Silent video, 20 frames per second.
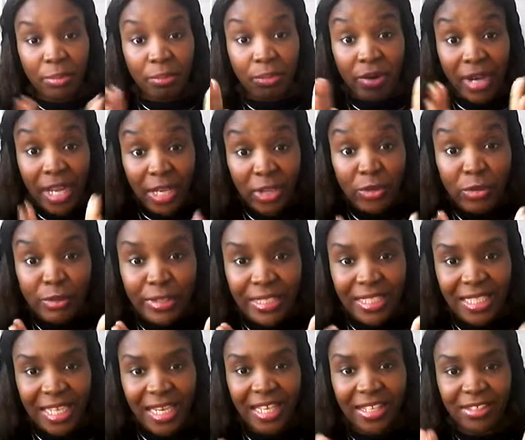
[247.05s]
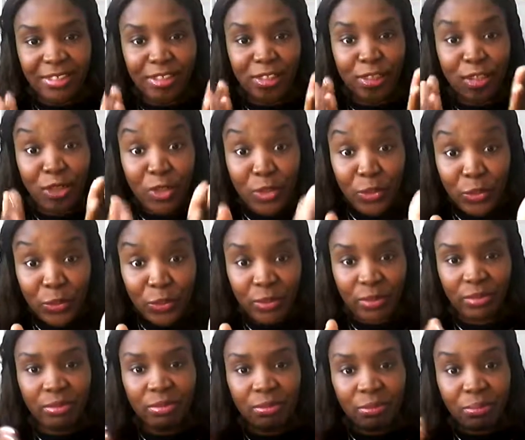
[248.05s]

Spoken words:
prioritize you,